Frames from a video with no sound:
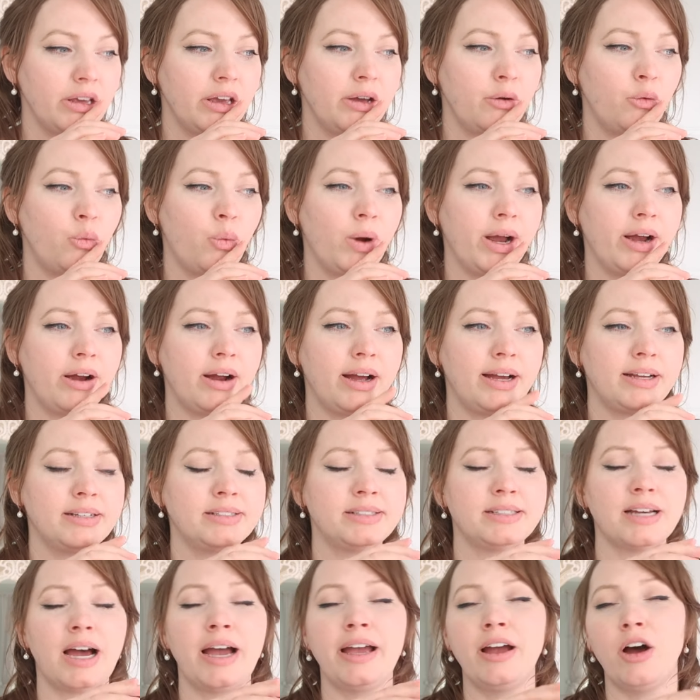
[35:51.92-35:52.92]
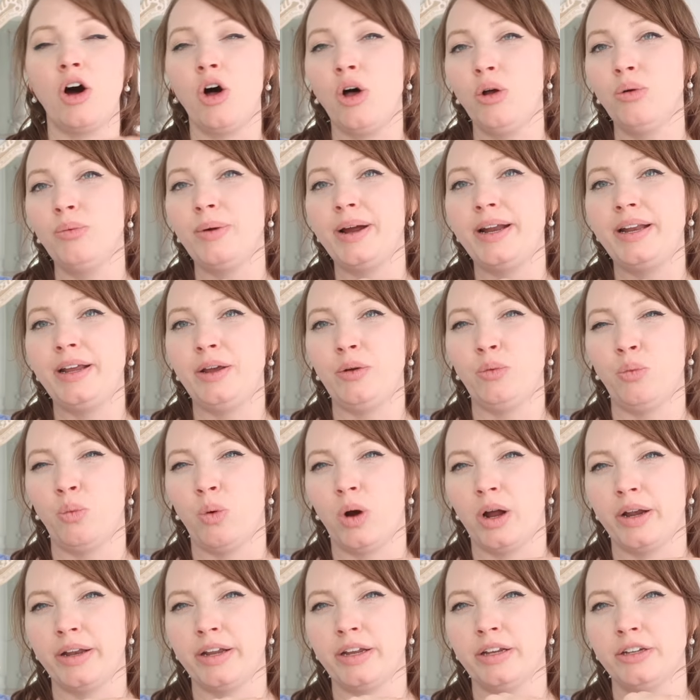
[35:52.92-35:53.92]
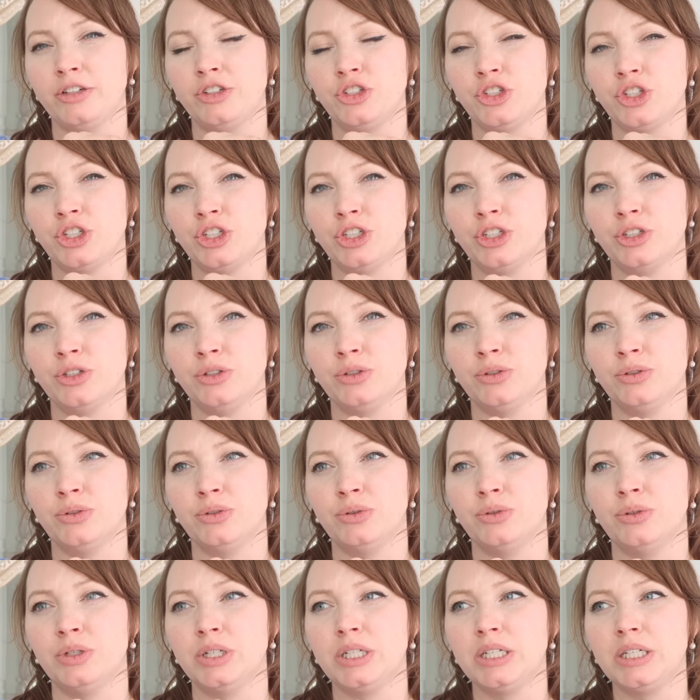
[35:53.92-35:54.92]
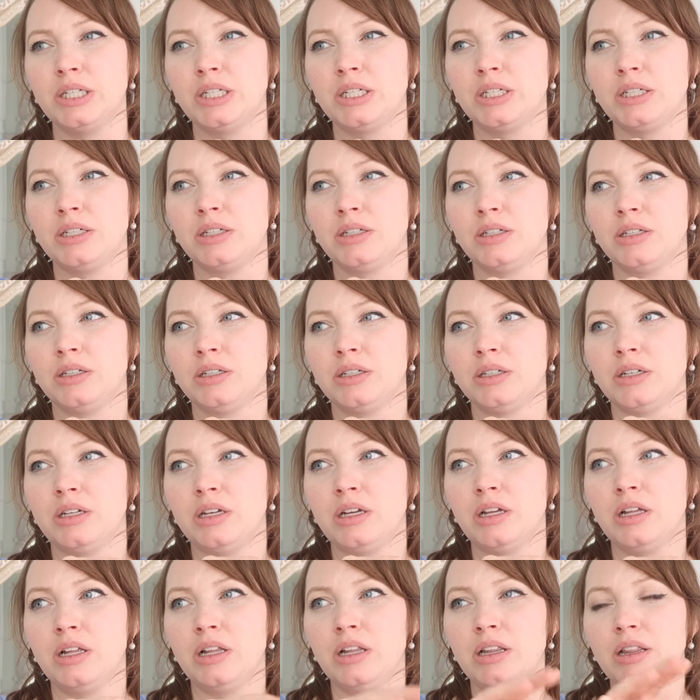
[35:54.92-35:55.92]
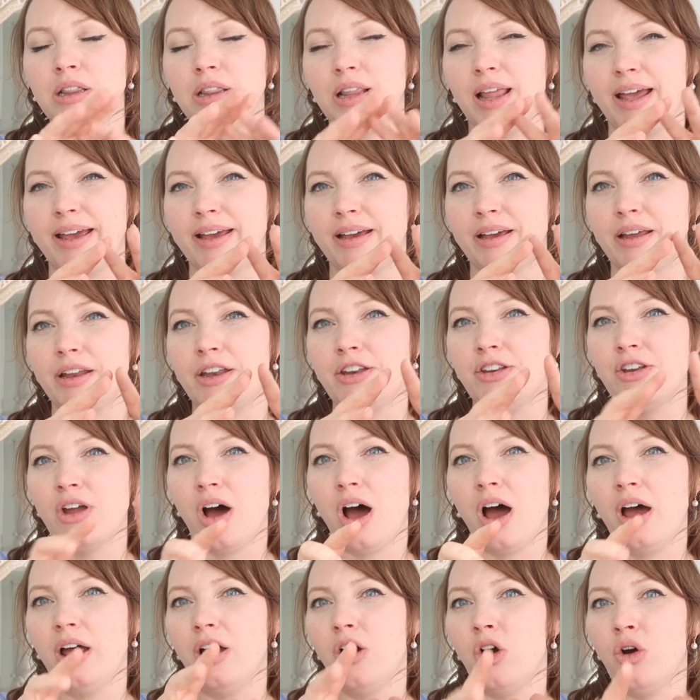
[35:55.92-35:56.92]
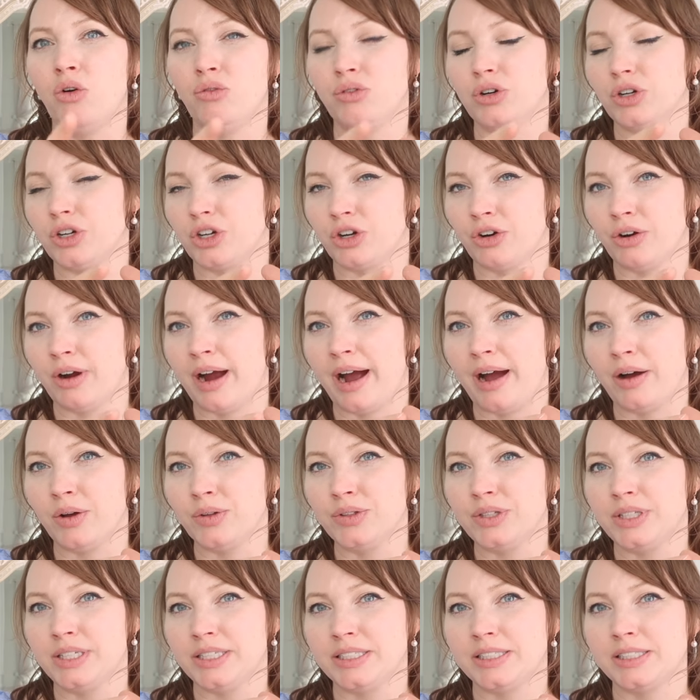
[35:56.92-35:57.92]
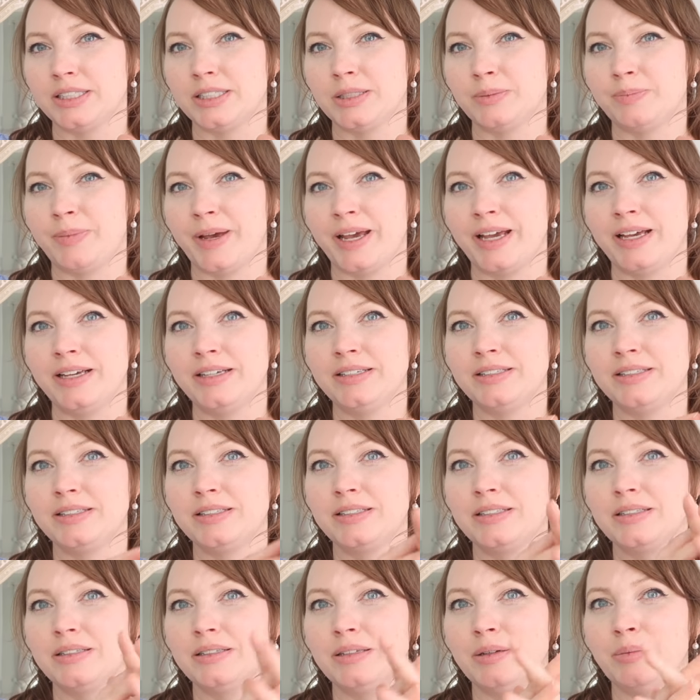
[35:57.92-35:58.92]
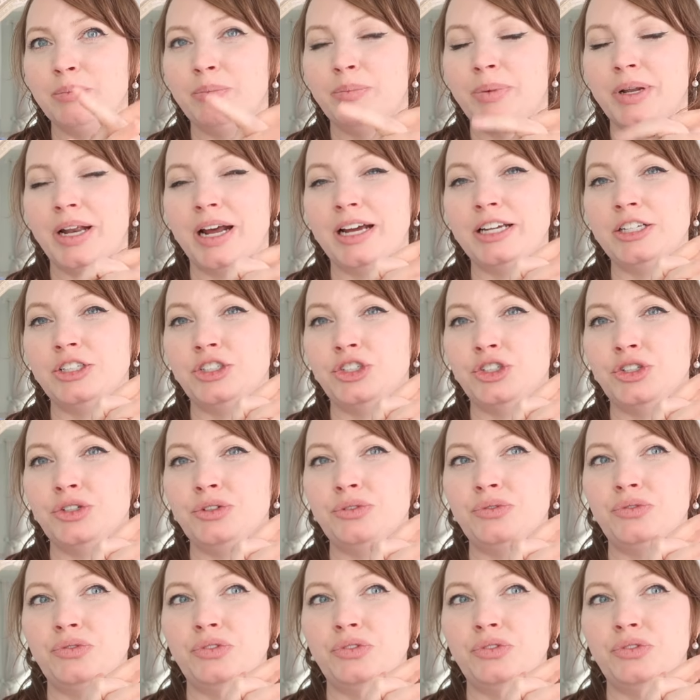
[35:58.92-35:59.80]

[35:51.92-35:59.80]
whereas I already wanted to like not overcrowd this space, but I do